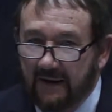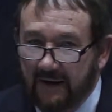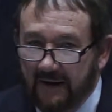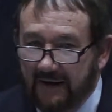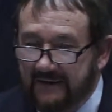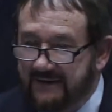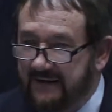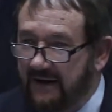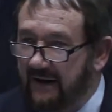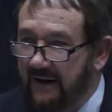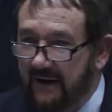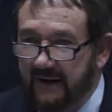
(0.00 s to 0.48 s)

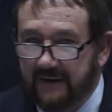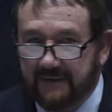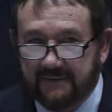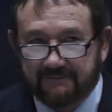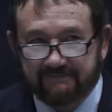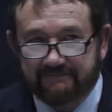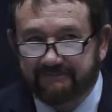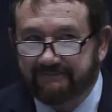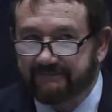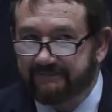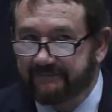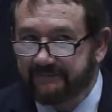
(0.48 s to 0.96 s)
It's
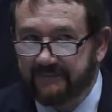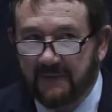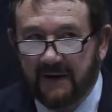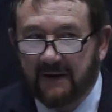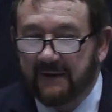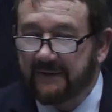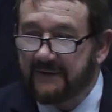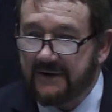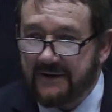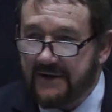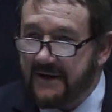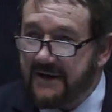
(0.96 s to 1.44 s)
like
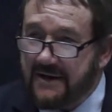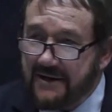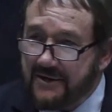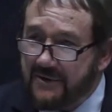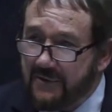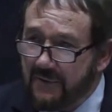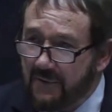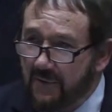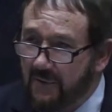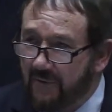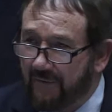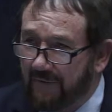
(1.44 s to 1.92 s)
the
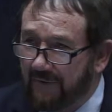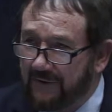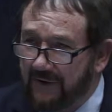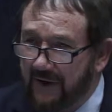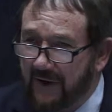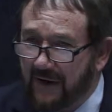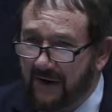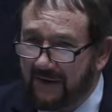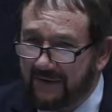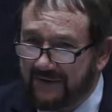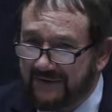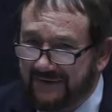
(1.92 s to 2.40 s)
EU for
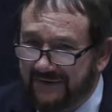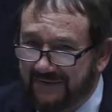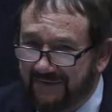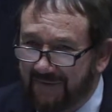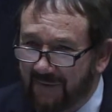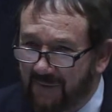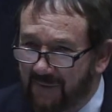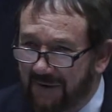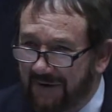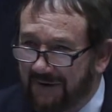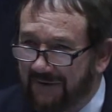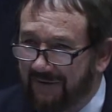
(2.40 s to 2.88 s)
dogs,
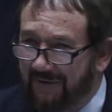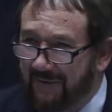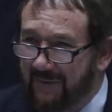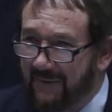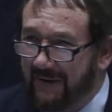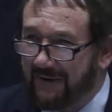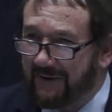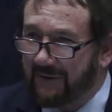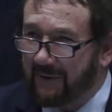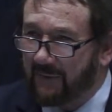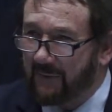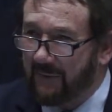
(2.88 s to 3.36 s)
for want of a
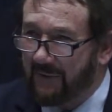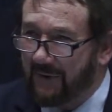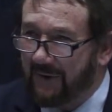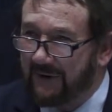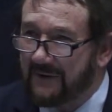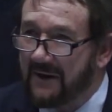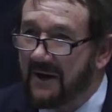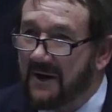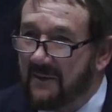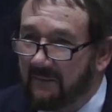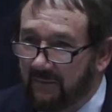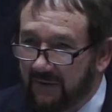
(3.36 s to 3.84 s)
better
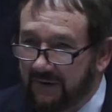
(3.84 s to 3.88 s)
word,